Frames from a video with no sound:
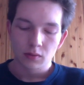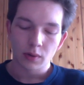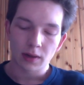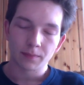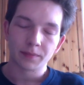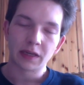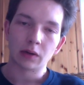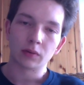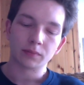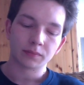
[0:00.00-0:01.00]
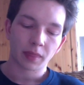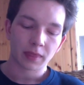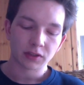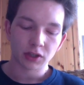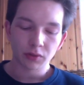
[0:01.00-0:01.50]
Well, now
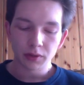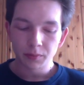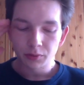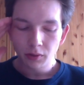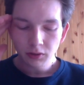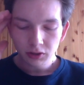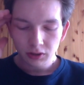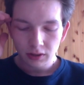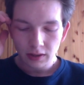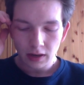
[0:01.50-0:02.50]
the general approach.